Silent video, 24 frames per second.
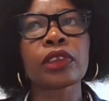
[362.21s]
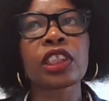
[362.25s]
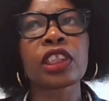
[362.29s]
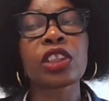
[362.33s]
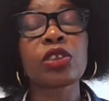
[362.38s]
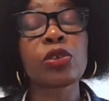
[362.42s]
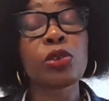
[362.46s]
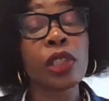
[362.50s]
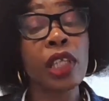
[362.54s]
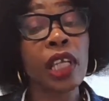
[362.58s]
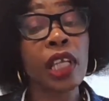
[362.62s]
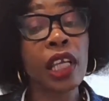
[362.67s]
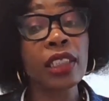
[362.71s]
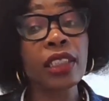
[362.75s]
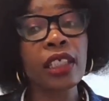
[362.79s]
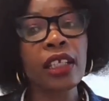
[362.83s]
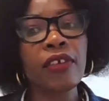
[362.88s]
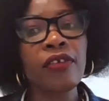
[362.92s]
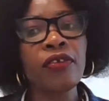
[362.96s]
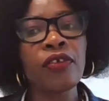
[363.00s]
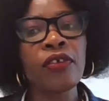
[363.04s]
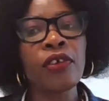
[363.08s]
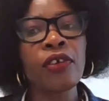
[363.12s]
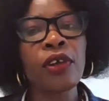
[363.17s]

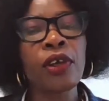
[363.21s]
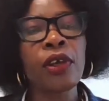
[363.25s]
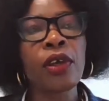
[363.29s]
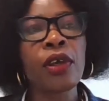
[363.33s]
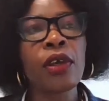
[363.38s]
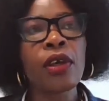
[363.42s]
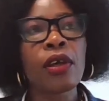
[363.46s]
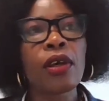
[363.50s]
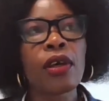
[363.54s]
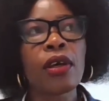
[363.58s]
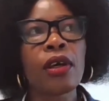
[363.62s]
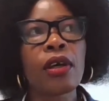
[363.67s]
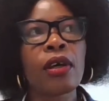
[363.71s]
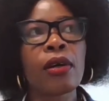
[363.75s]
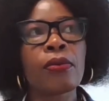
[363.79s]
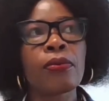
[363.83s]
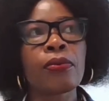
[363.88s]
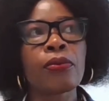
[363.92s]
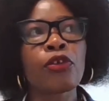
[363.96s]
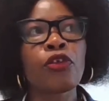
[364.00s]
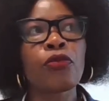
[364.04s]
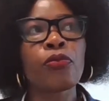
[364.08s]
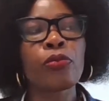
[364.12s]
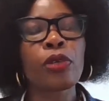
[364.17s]
creative,
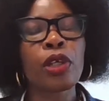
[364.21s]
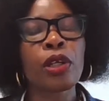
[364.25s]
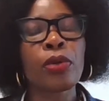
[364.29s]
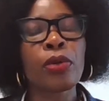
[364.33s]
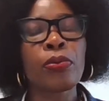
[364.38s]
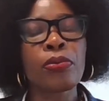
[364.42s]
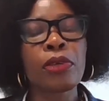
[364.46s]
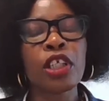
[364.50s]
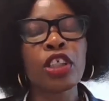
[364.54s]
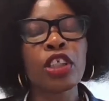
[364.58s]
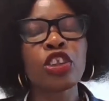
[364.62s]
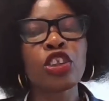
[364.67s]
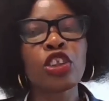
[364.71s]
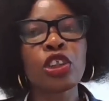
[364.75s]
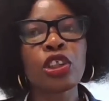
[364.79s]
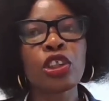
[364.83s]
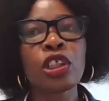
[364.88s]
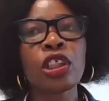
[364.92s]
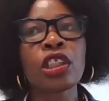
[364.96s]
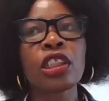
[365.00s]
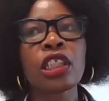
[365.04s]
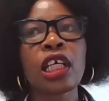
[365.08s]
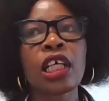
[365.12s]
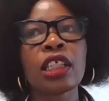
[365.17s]
being
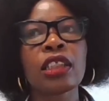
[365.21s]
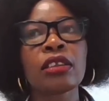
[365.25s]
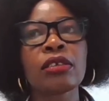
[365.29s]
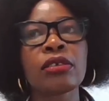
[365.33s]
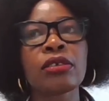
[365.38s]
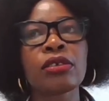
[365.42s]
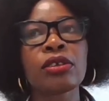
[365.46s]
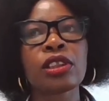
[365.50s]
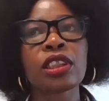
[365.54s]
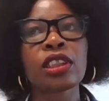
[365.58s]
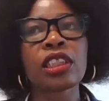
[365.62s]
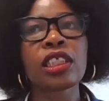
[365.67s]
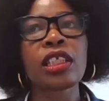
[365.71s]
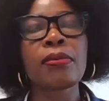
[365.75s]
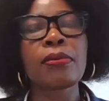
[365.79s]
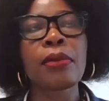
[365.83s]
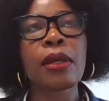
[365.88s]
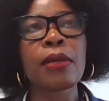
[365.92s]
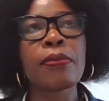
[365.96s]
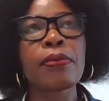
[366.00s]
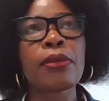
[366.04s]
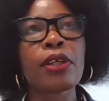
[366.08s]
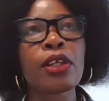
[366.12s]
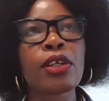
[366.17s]
mentored, and you see
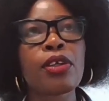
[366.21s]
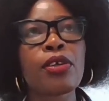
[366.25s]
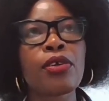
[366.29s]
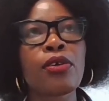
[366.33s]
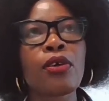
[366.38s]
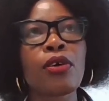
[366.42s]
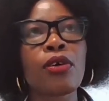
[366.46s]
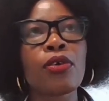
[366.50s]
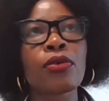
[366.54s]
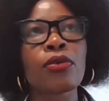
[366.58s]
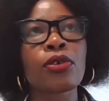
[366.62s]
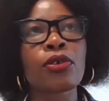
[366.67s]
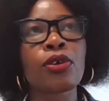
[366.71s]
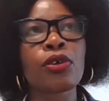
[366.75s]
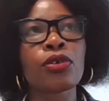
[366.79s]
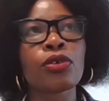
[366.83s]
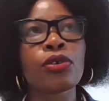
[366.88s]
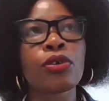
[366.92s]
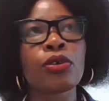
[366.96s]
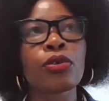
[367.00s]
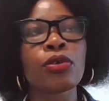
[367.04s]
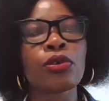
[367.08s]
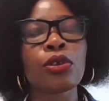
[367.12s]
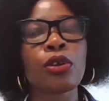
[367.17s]
maybe
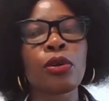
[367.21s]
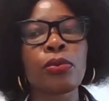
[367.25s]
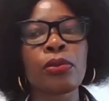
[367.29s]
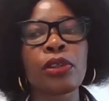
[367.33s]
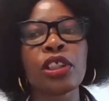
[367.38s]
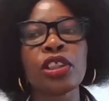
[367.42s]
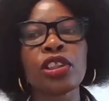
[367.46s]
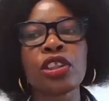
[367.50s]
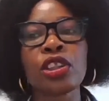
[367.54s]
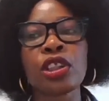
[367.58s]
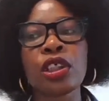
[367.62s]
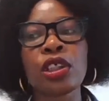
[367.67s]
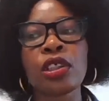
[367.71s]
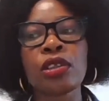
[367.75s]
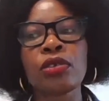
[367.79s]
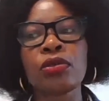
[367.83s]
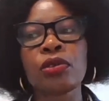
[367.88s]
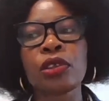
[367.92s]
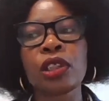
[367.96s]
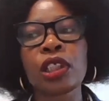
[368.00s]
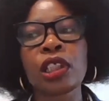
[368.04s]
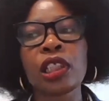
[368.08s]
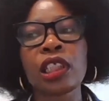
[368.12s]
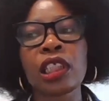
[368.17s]
your mentor
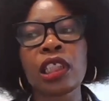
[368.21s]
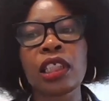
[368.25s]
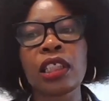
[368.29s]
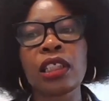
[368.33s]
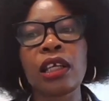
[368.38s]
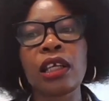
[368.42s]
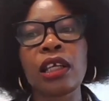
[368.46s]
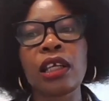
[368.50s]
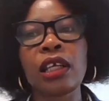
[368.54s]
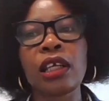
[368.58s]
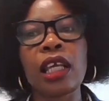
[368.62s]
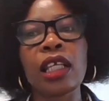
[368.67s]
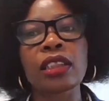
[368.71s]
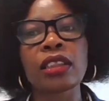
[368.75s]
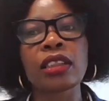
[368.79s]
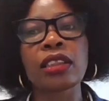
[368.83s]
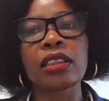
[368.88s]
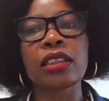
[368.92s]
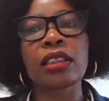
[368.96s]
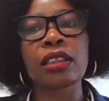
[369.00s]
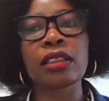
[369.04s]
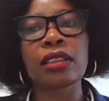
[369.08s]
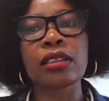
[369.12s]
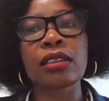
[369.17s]
really
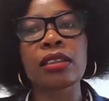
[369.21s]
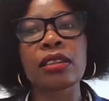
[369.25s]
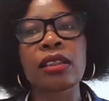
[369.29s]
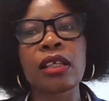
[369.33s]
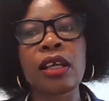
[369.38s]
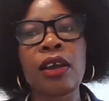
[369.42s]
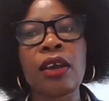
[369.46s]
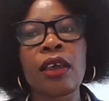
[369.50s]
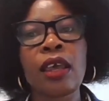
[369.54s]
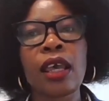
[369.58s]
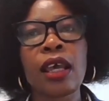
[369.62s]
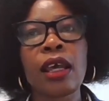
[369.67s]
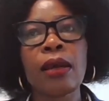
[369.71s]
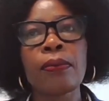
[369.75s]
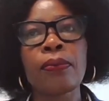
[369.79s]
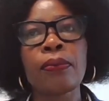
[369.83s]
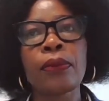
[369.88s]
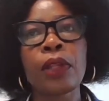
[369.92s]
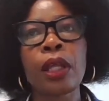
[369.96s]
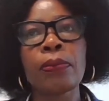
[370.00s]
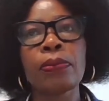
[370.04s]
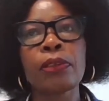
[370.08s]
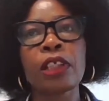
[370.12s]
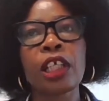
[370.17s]
is this
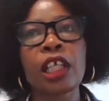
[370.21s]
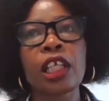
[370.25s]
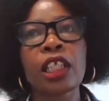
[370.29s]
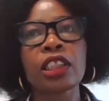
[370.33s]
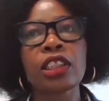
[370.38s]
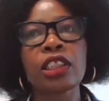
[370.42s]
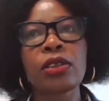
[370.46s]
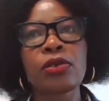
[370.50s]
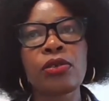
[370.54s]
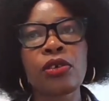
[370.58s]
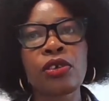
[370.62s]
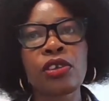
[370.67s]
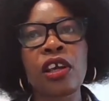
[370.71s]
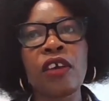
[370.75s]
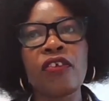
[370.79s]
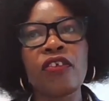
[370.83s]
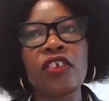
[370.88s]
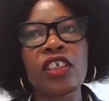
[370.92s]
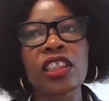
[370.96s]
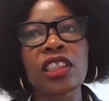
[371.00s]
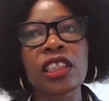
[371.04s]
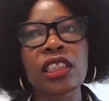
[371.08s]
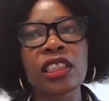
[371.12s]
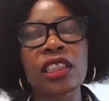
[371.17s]
application on their
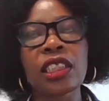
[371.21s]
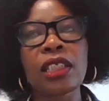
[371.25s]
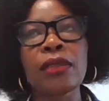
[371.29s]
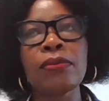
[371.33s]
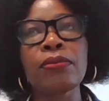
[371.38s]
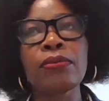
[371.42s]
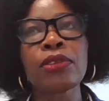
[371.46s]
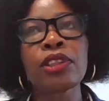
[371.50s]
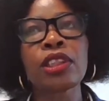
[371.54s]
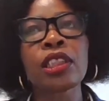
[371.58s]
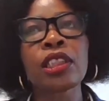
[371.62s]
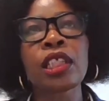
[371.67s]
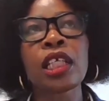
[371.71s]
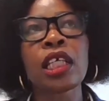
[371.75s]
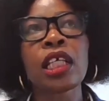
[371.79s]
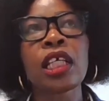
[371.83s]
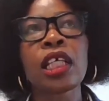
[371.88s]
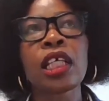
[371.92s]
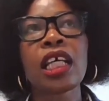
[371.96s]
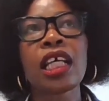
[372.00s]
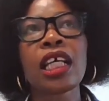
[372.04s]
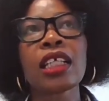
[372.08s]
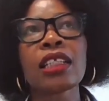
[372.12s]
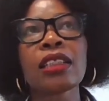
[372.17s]
first attempt,
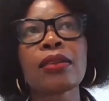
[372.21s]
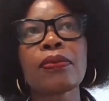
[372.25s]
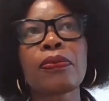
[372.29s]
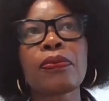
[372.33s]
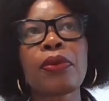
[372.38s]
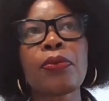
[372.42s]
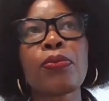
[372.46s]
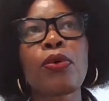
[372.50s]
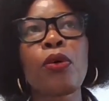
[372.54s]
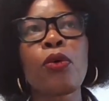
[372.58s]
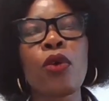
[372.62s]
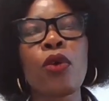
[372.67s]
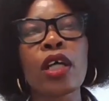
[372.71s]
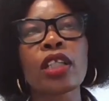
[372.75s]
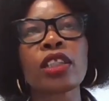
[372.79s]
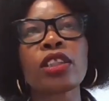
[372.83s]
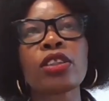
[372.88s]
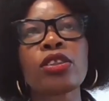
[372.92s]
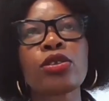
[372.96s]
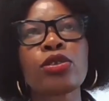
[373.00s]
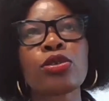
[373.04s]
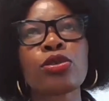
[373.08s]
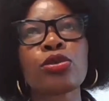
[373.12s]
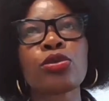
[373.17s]
and people
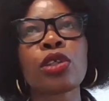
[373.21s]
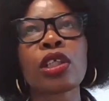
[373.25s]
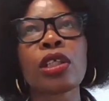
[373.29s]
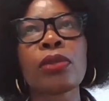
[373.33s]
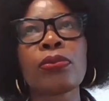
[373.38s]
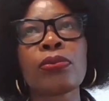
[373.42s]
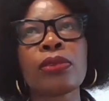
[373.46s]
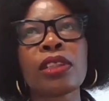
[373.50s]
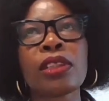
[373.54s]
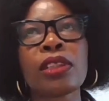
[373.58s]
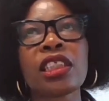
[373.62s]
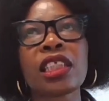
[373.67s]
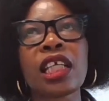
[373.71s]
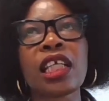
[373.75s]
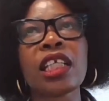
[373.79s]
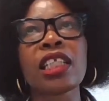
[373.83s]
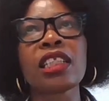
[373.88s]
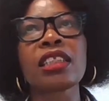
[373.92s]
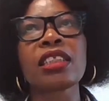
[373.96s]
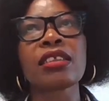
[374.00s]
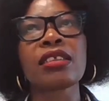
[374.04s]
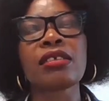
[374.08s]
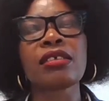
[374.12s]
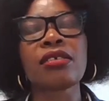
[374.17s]
want to
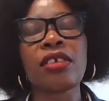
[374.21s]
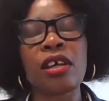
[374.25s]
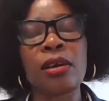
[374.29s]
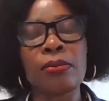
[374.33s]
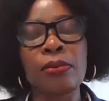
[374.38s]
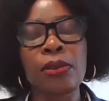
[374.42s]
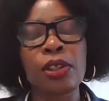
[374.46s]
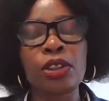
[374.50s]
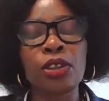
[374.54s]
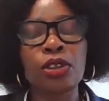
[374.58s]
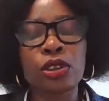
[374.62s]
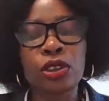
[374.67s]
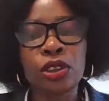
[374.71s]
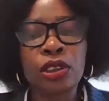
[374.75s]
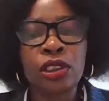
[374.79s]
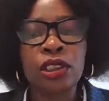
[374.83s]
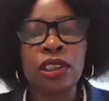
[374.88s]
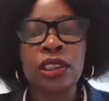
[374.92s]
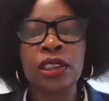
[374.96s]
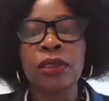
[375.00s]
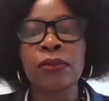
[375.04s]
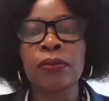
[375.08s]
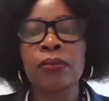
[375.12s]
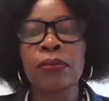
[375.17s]
imitate their
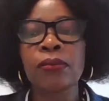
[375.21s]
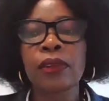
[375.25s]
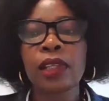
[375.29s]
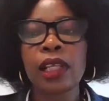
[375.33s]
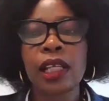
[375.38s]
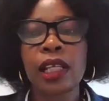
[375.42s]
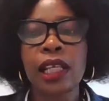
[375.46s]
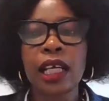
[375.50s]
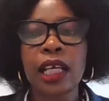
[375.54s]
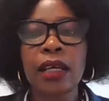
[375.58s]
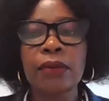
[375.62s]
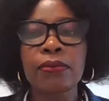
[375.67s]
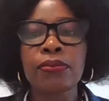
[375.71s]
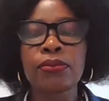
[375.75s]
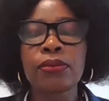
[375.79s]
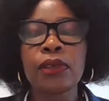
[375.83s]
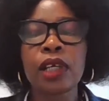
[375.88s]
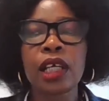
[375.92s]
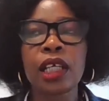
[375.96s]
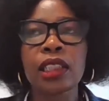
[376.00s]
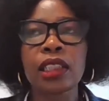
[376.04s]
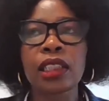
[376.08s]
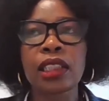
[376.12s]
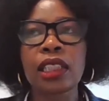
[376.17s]
mentors. Like
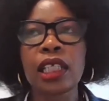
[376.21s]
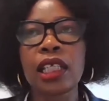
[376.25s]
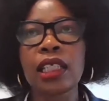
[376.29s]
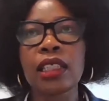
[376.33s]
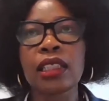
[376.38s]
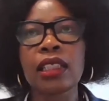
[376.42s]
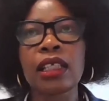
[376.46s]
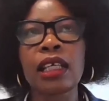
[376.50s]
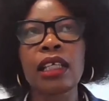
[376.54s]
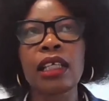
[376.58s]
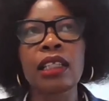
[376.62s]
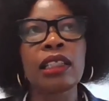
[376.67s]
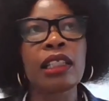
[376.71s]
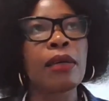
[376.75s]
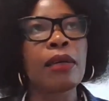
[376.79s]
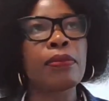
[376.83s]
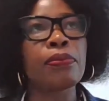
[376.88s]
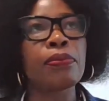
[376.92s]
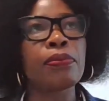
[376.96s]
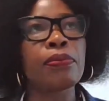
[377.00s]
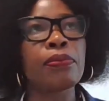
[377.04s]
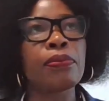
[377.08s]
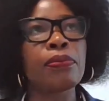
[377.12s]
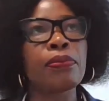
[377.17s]
I said earlier,
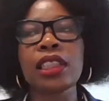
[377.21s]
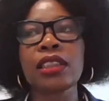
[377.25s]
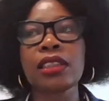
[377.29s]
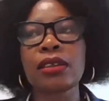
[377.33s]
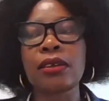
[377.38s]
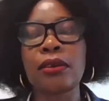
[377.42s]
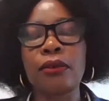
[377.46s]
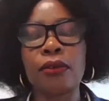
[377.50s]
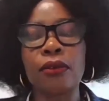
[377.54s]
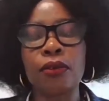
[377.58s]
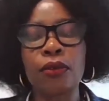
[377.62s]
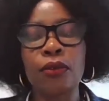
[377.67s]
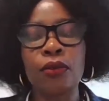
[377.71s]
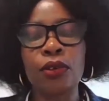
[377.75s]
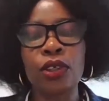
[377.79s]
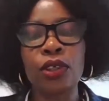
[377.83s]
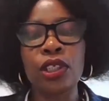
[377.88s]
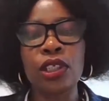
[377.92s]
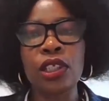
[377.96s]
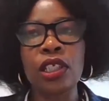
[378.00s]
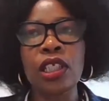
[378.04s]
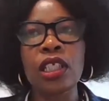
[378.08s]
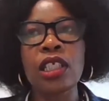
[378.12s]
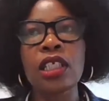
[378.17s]
please,
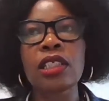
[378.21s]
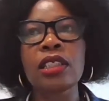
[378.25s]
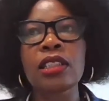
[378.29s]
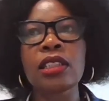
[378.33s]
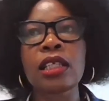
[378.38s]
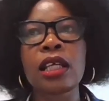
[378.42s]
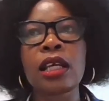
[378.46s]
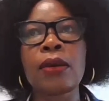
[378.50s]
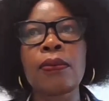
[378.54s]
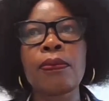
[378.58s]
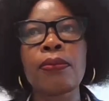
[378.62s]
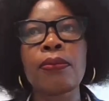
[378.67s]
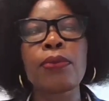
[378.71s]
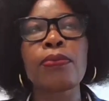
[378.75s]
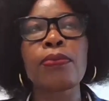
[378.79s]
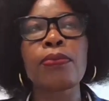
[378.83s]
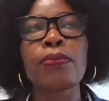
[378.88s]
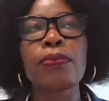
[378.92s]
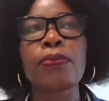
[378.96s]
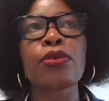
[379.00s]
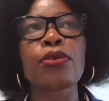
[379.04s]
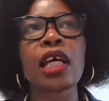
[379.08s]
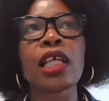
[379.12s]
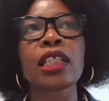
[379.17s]
we need
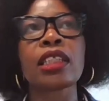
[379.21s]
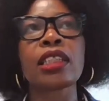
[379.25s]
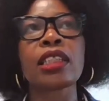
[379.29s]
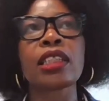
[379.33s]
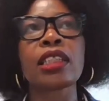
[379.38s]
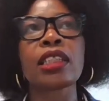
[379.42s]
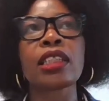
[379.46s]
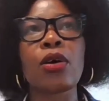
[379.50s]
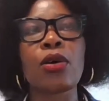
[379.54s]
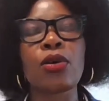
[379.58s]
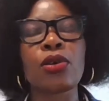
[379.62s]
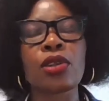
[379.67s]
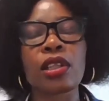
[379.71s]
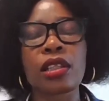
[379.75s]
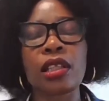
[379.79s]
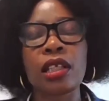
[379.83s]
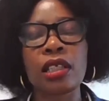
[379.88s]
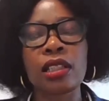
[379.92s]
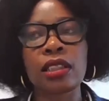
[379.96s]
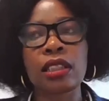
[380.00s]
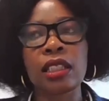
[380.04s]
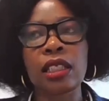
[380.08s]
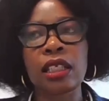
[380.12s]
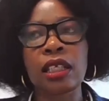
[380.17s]
people that are
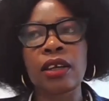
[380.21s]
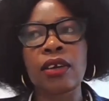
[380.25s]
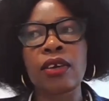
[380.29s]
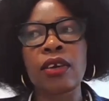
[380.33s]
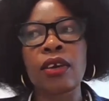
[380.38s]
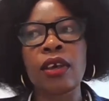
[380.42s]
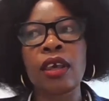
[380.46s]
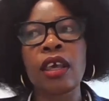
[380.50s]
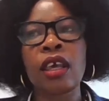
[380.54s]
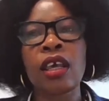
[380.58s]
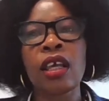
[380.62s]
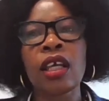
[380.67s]
authentic.